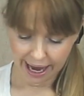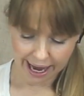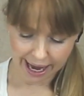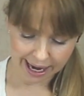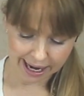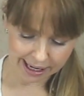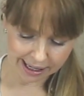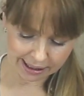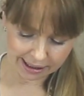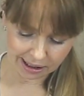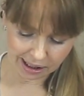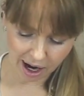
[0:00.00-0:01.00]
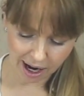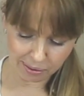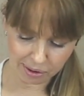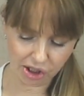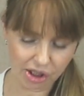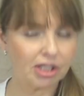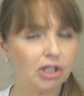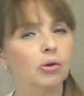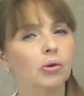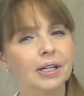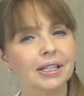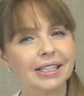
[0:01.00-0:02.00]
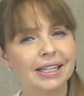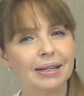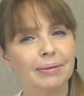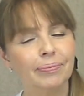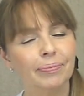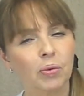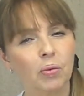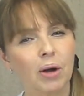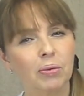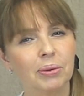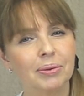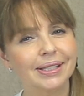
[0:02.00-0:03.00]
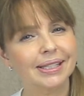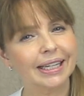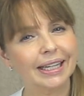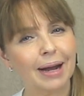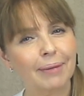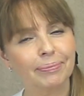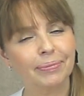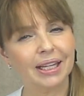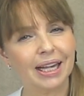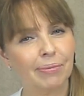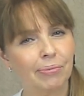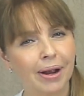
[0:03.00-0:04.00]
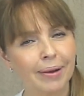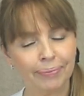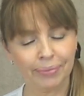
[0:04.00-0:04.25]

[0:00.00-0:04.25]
And I was just talking to him while we were setting up the camera.